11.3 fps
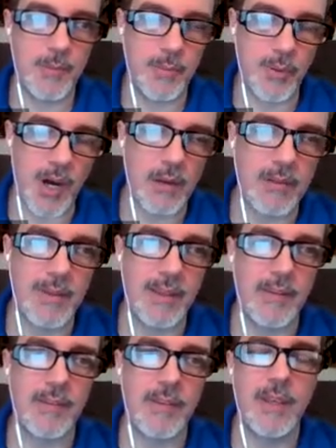But the problem
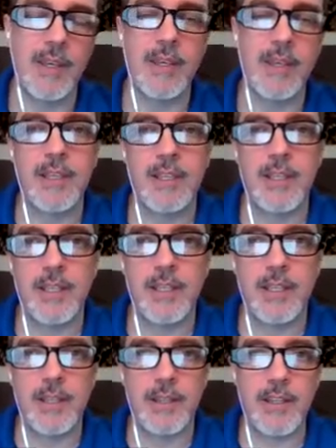is
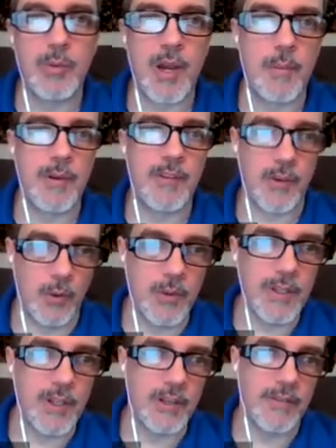these properties are
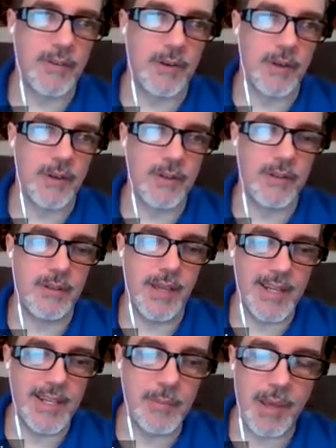only good for
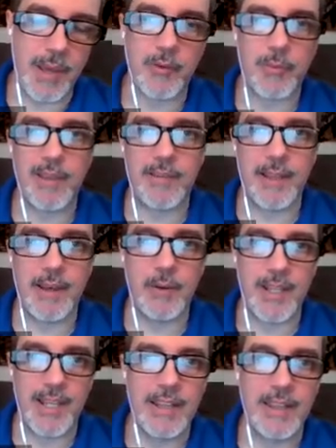any paper space
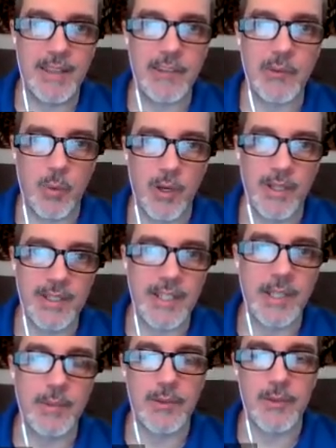layout in this one
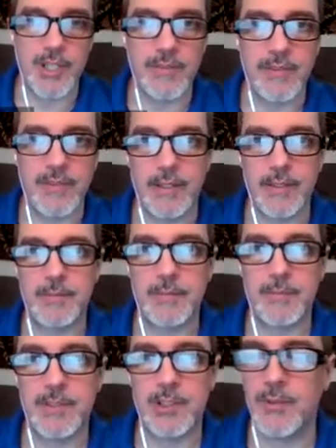DWG file.
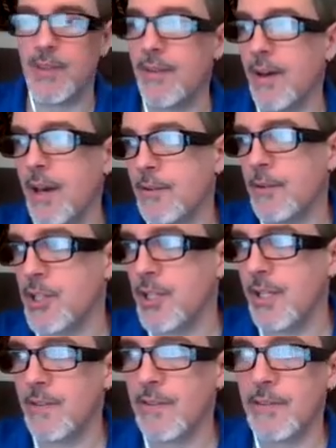So if you have 100
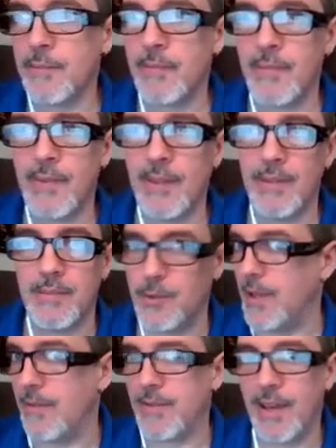sheets,
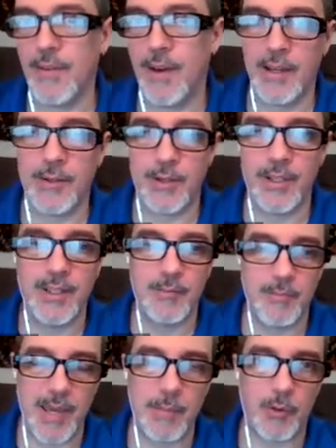you'd have to have 100
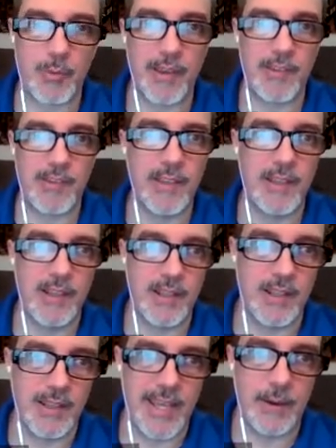paper space
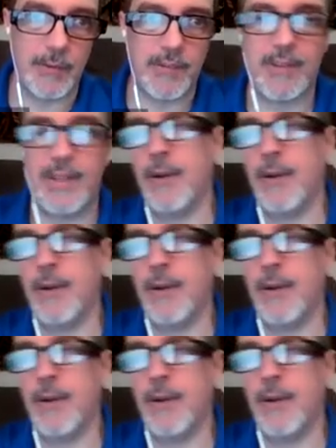layouts.